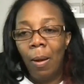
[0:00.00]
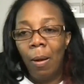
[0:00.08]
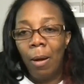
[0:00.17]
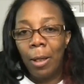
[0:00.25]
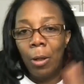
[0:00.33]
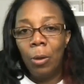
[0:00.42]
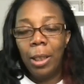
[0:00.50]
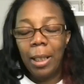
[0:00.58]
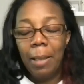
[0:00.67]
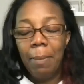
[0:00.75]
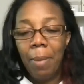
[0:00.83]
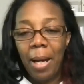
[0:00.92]
iconic
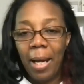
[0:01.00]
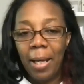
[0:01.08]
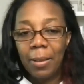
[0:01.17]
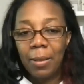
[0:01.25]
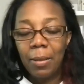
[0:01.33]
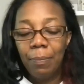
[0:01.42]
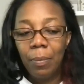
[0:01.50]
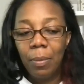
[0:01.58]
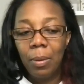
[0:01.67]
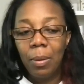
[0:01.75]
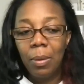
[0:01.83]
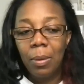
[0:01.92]
impact
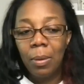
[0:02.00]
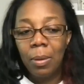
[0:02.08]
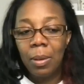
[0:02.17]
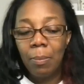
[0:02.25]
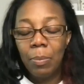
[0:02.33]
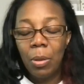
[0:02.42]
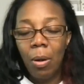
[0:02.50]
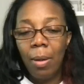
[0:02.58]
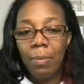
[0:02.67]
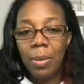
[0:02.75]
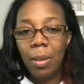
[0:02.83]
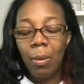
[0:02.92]

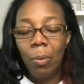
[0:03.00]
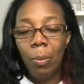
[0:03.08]
sometimes